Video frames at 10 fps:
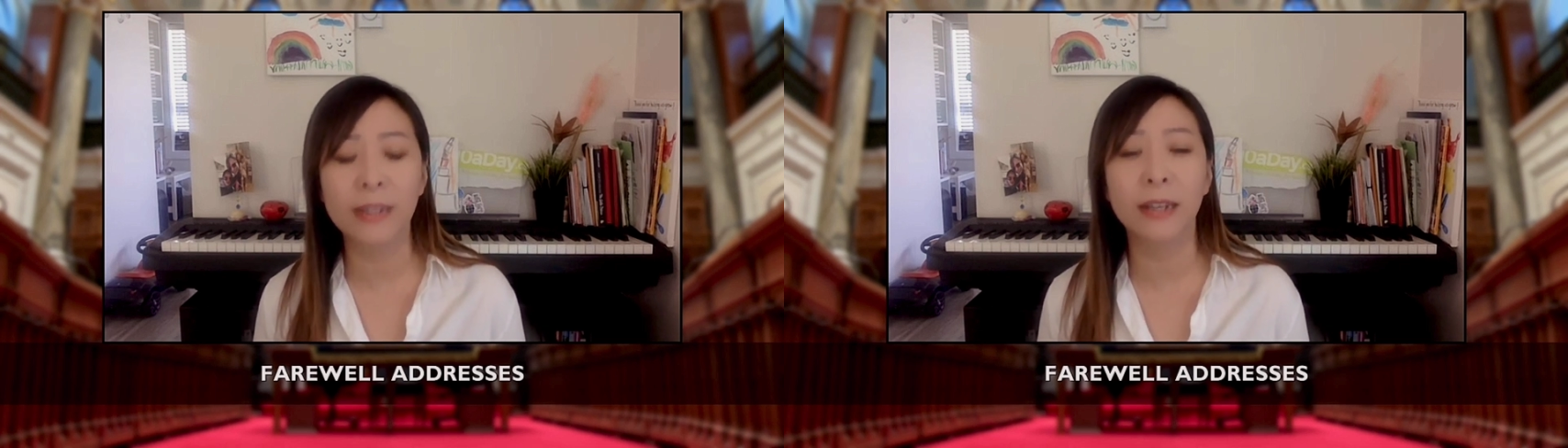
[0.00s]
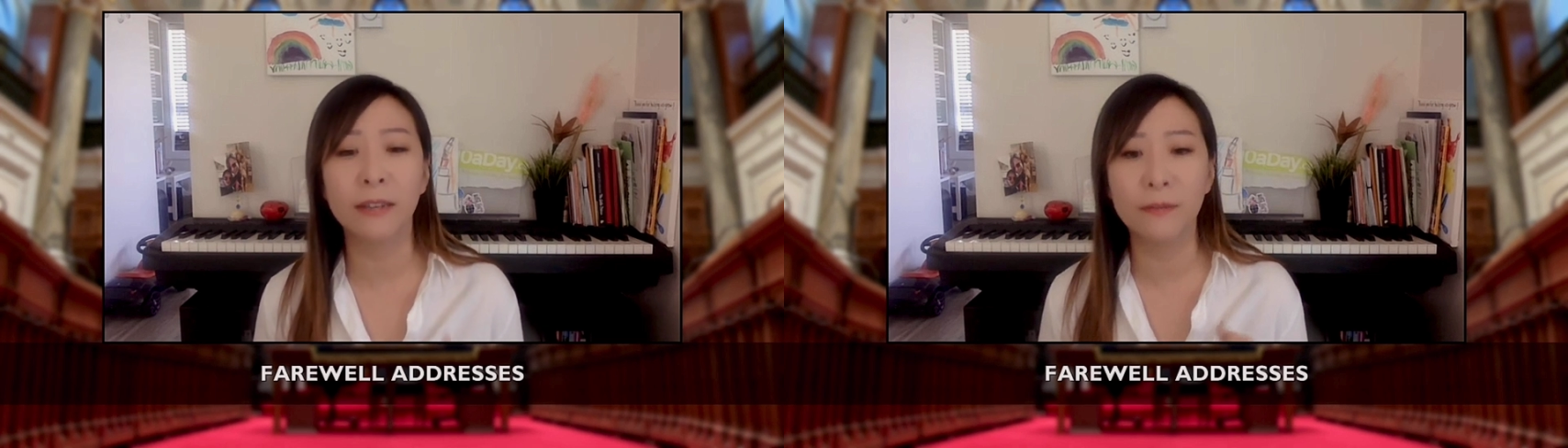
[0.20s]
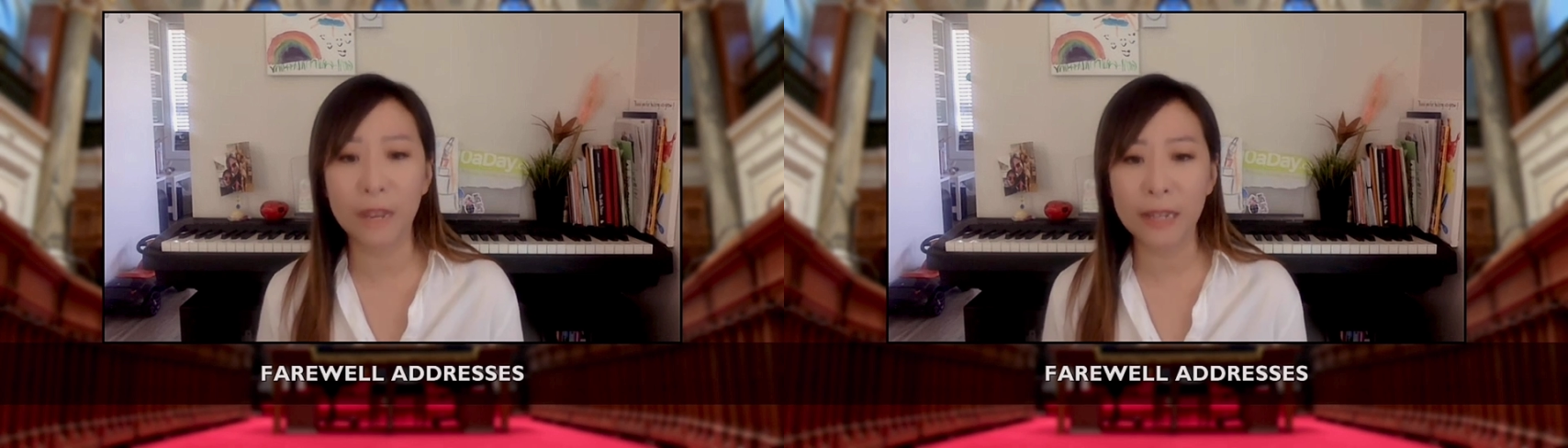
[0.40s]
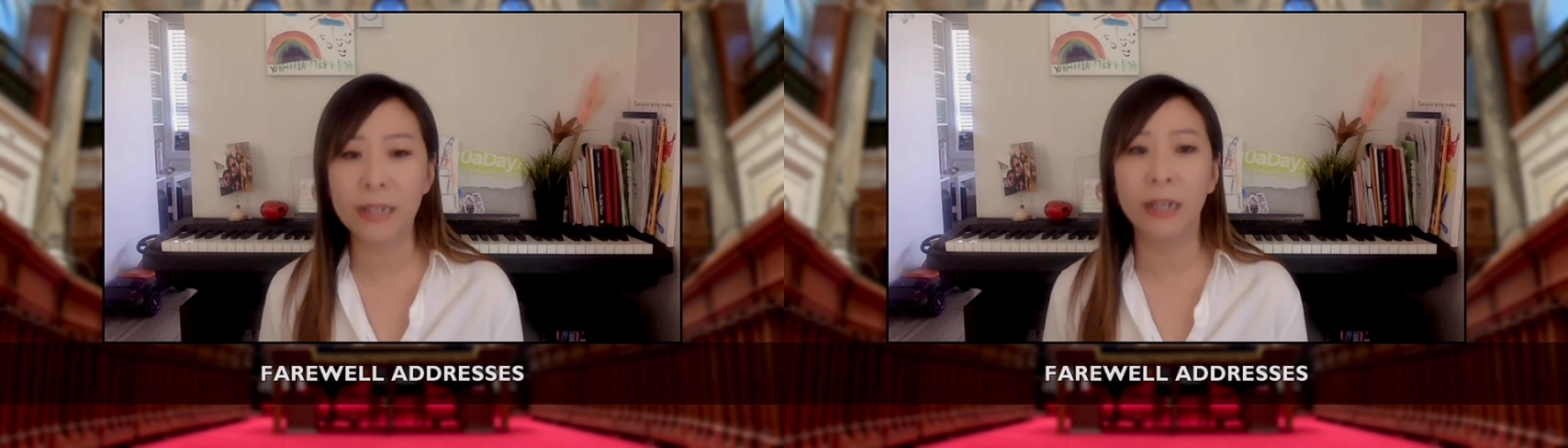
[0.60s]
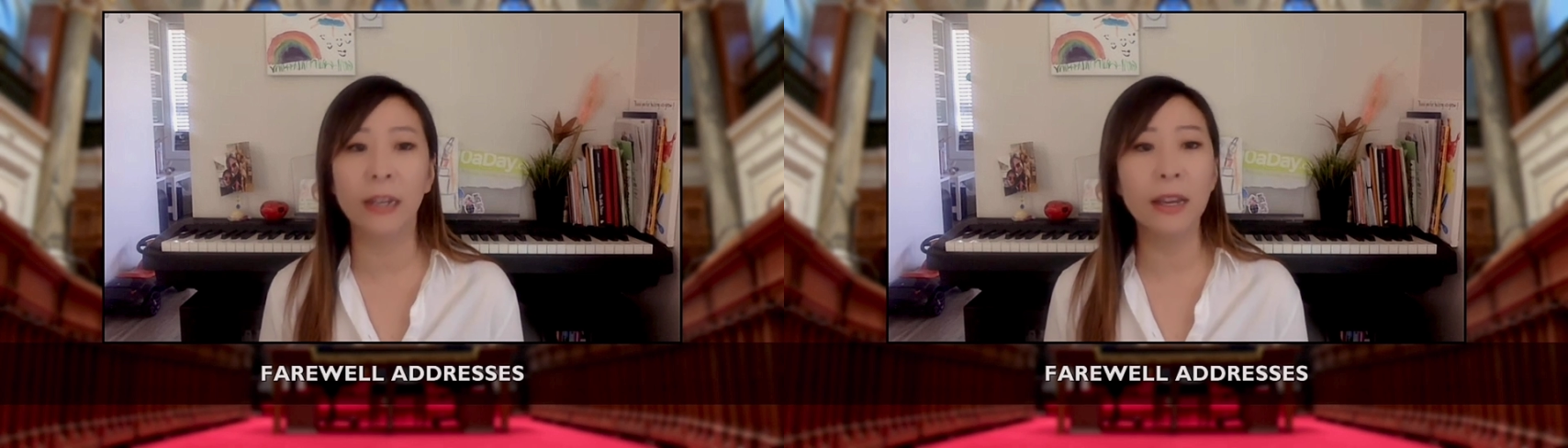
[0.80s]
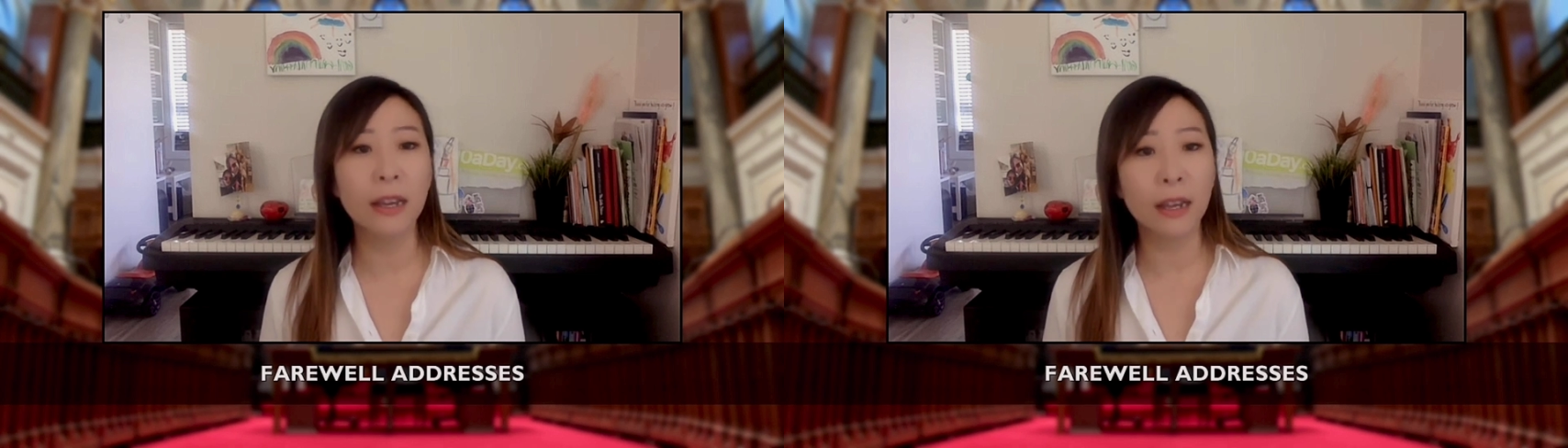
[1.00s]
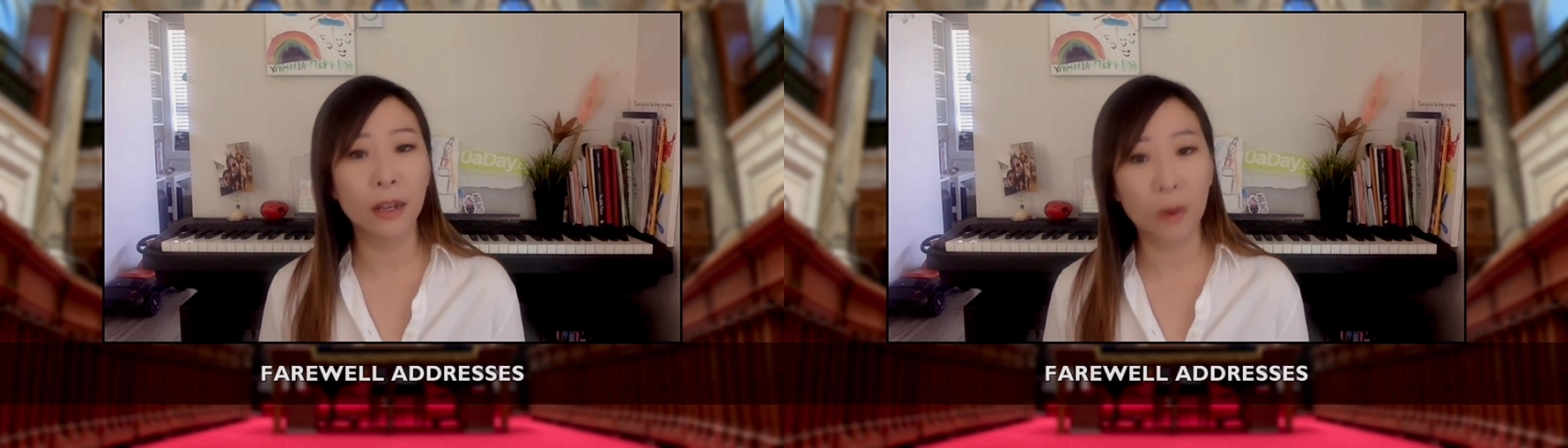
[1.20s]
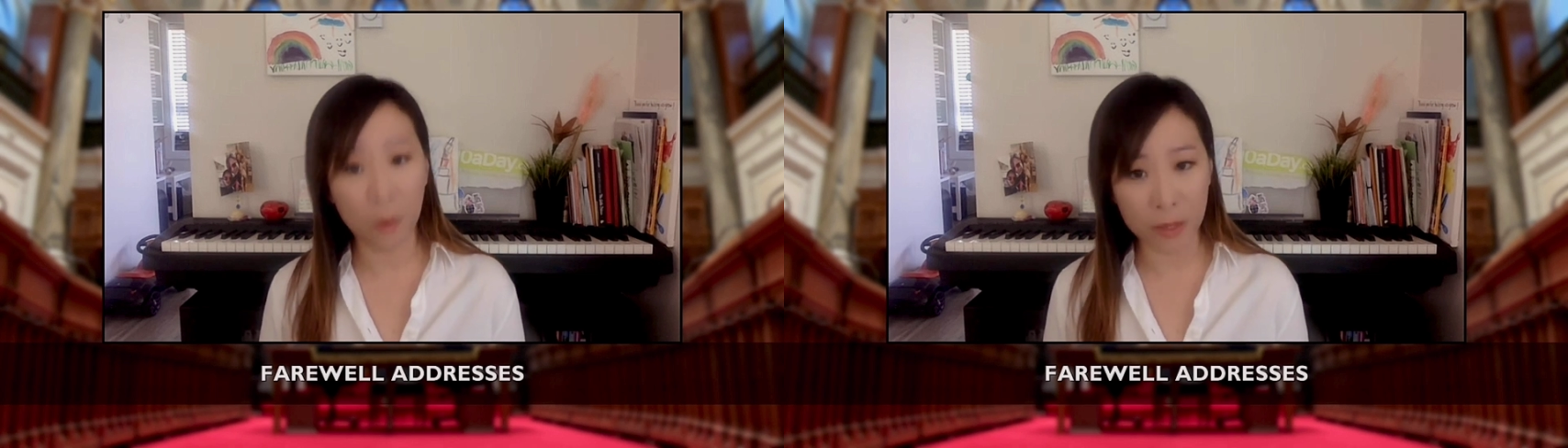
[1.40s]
and investing in core